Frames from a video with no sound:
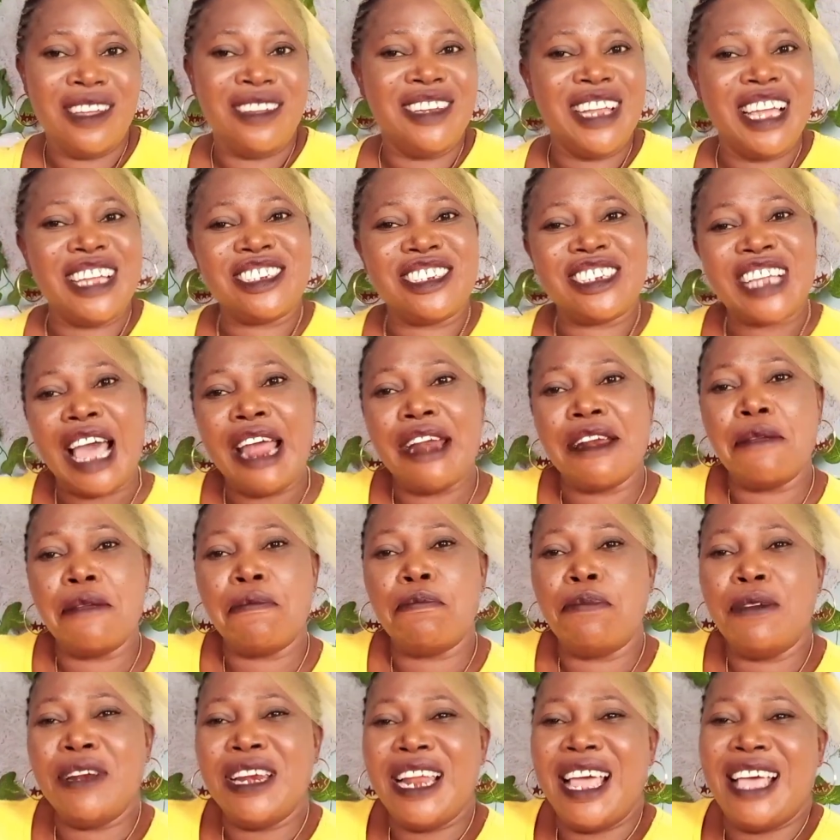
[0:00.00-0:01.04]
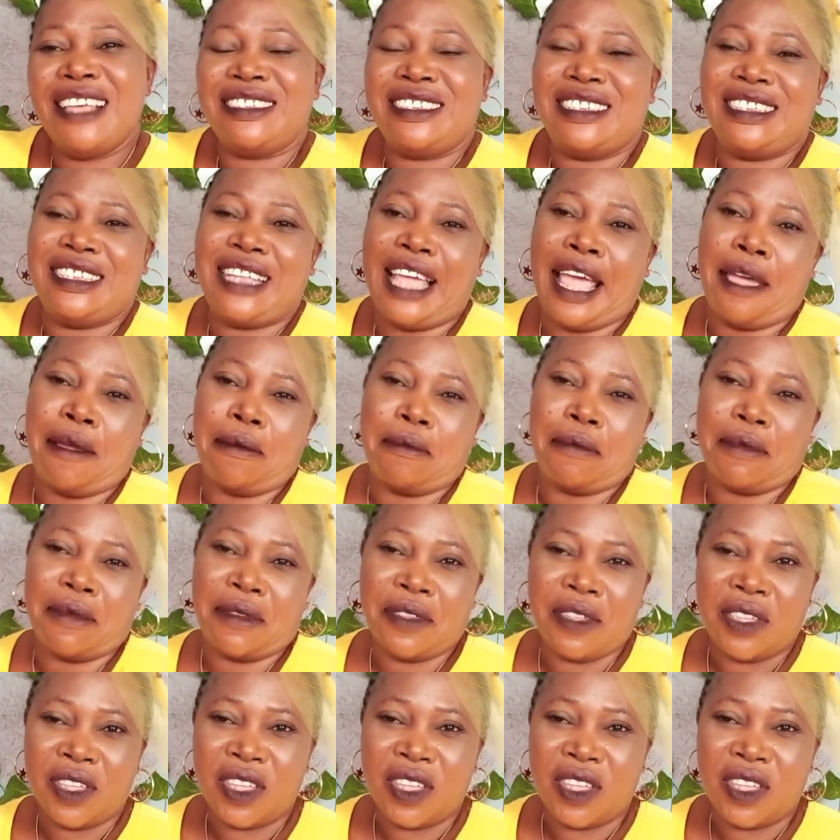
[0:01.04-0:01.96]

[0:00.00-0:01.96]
they shall replace them